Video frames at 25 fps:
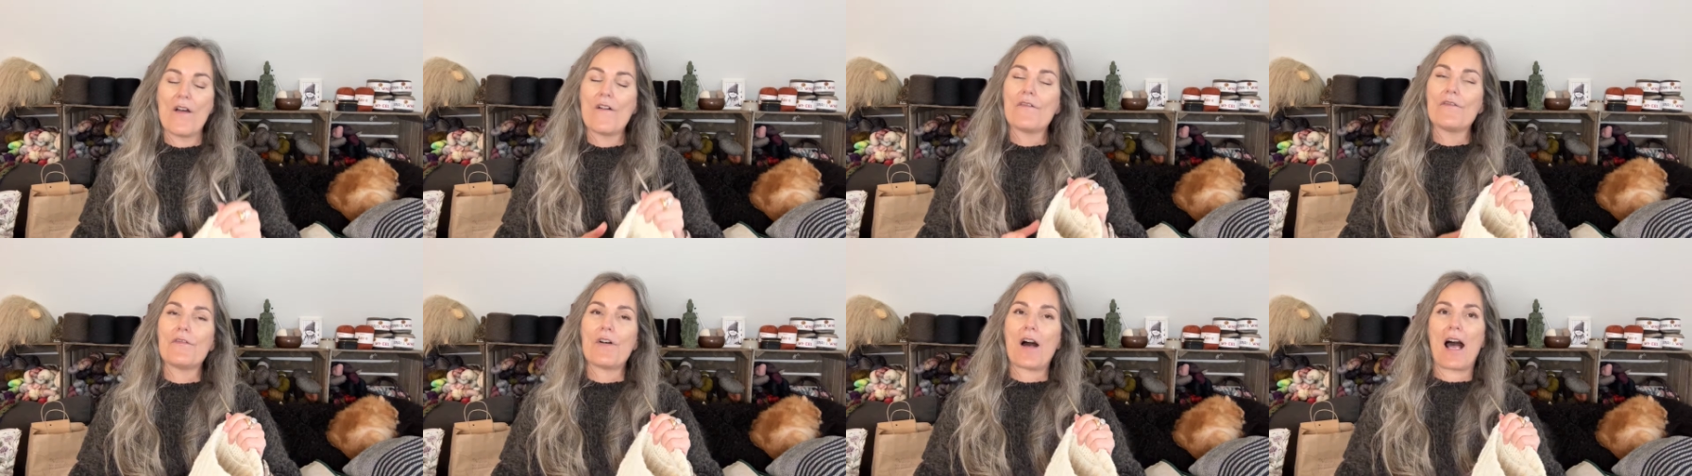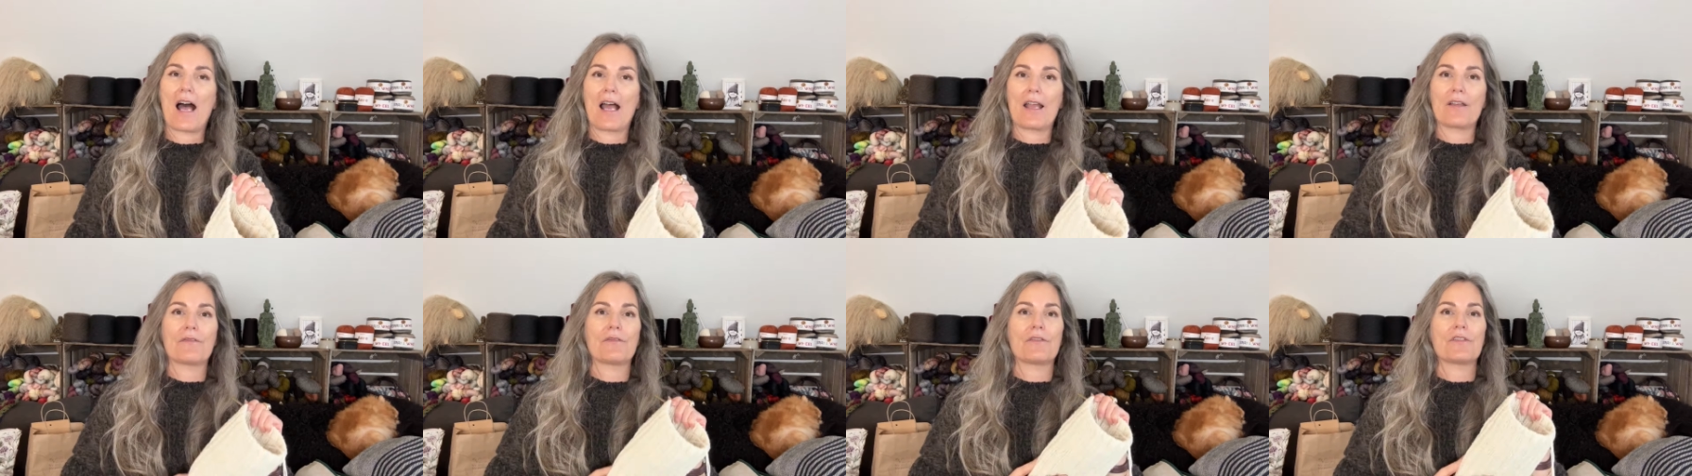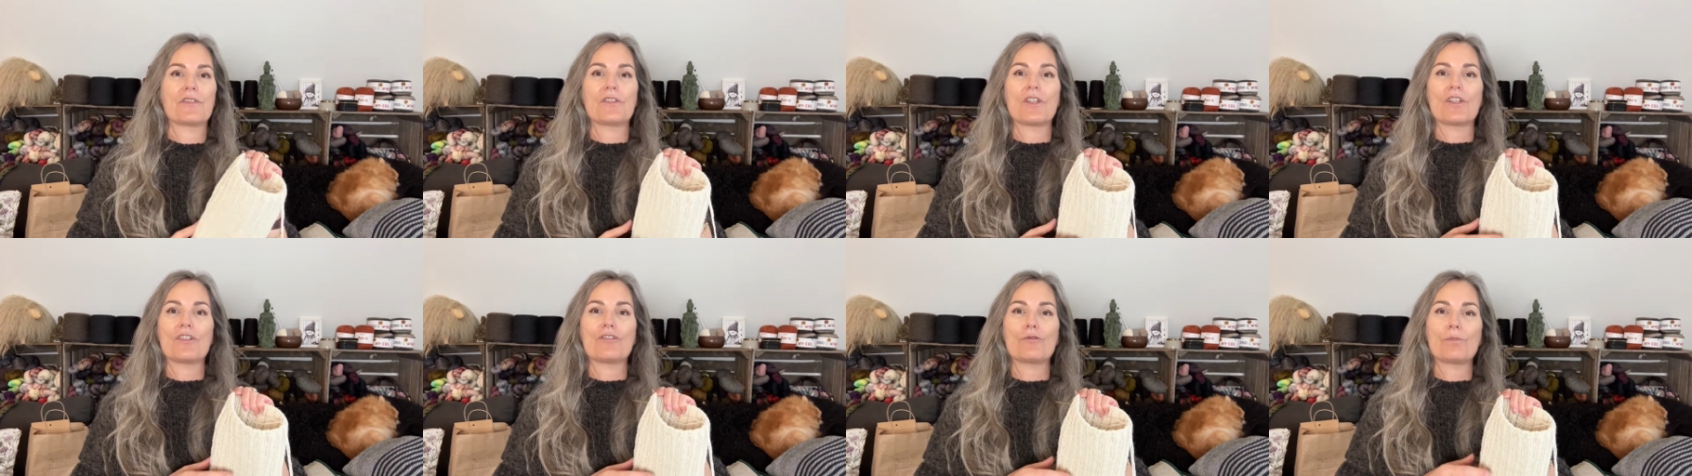five
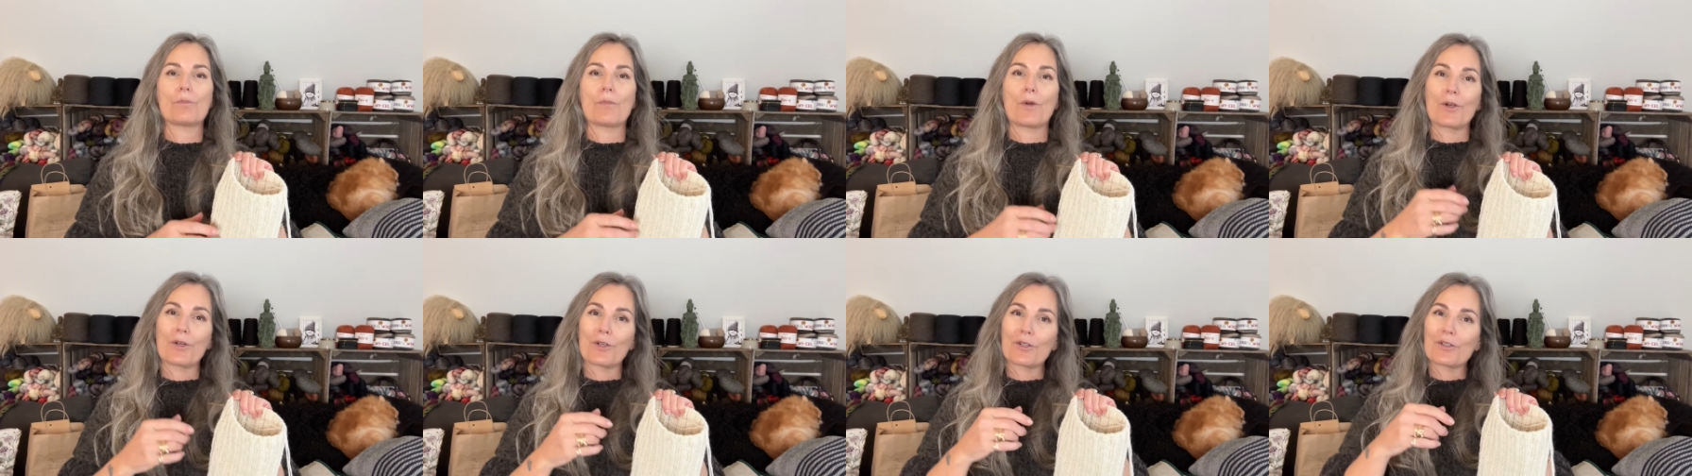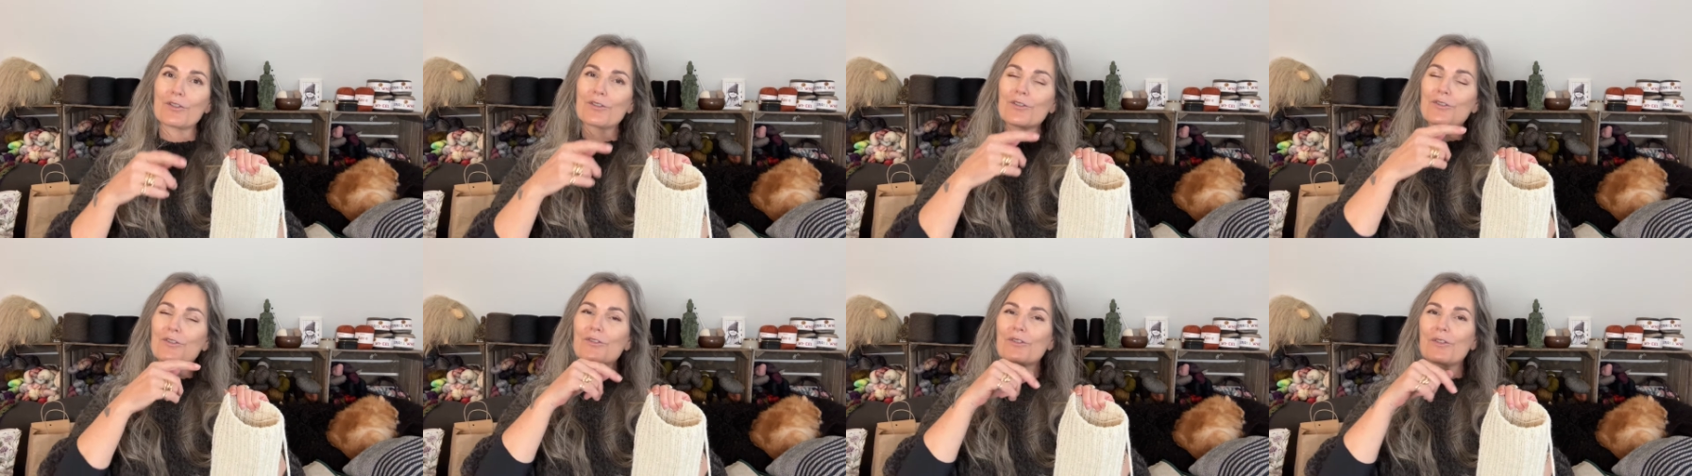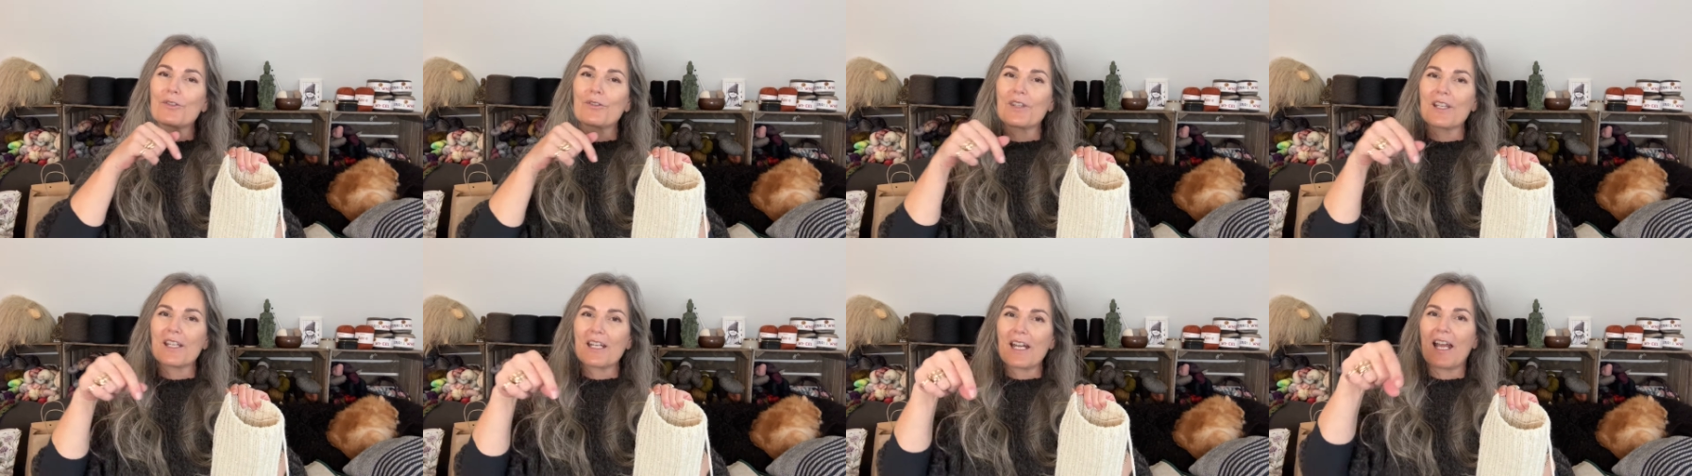stitch markers
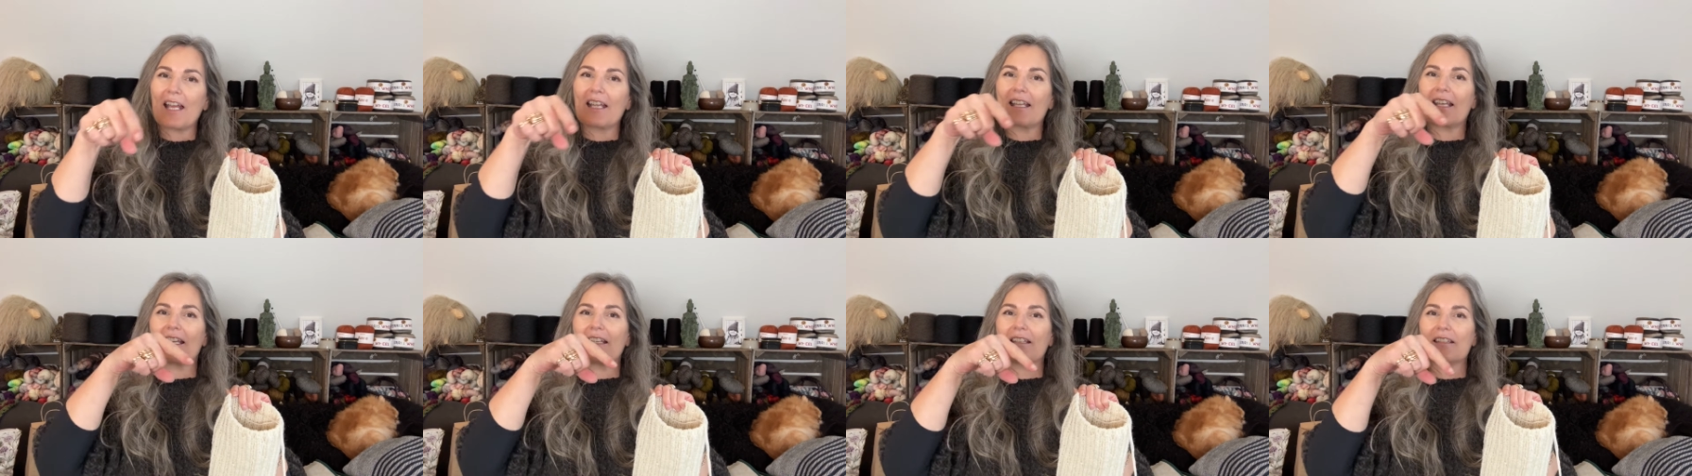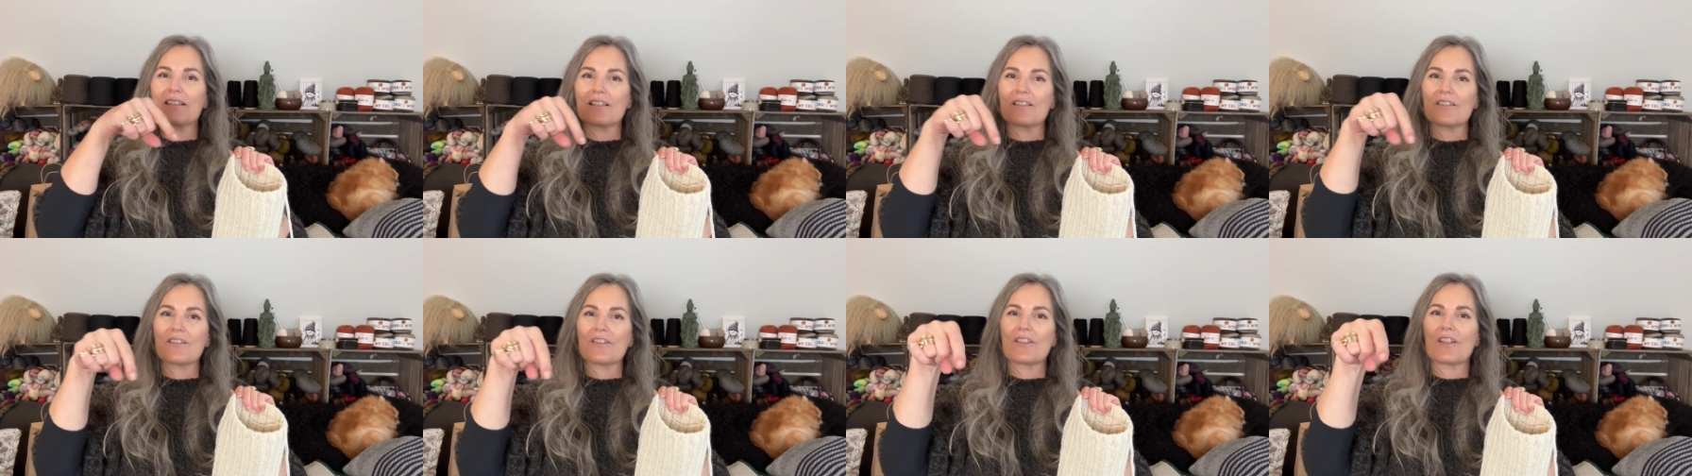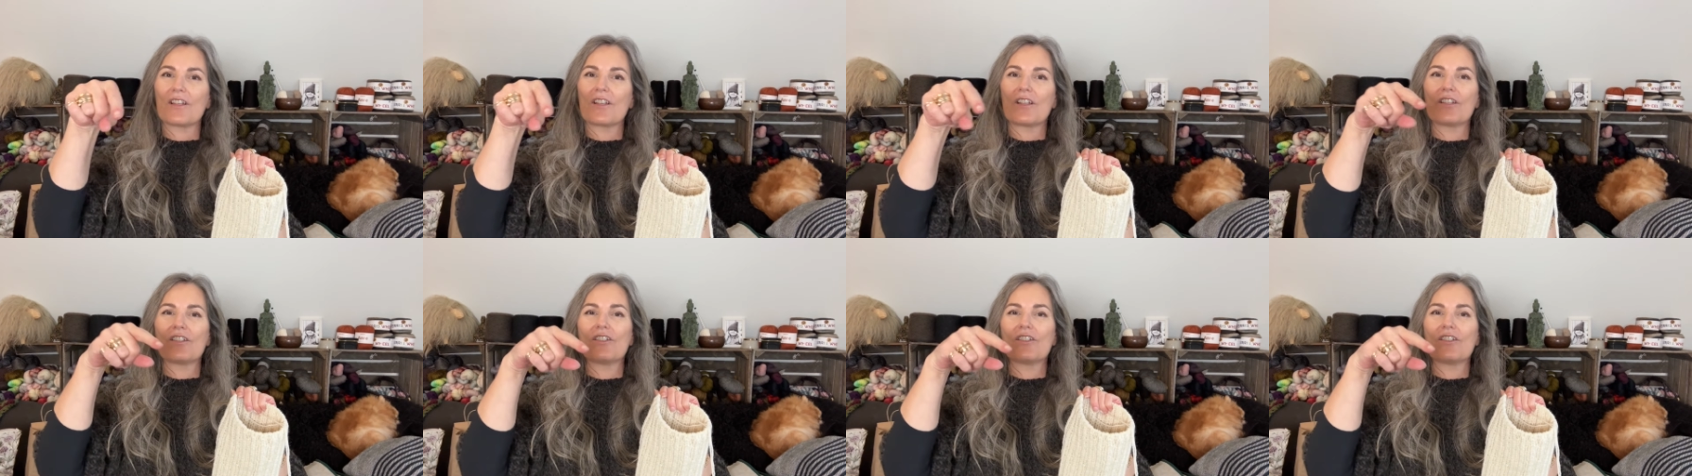so that I get this